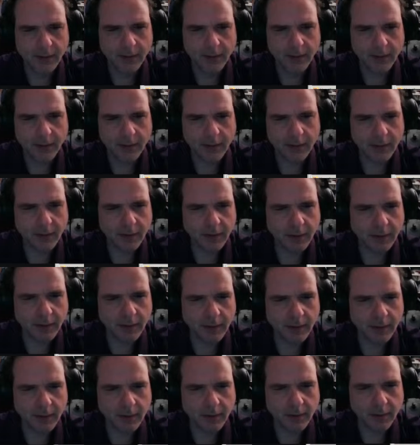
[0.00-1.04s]

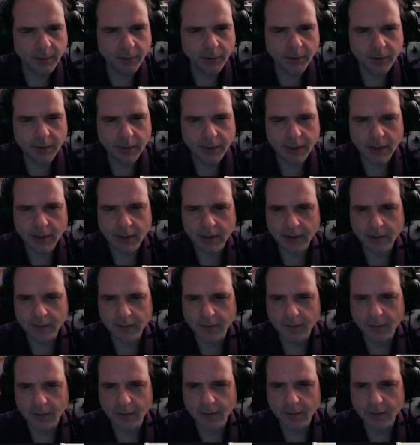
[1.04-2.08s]
no pointer cannot
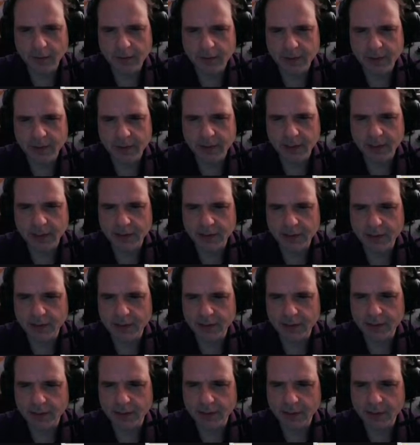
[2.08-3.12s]
invoke set
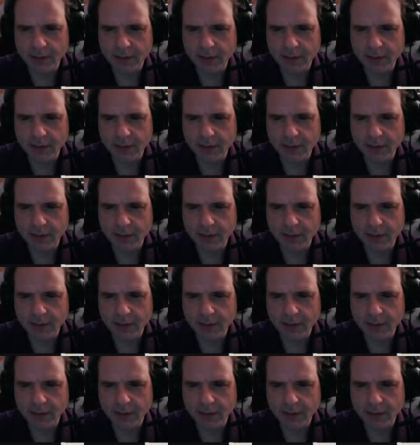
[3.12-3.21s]
texture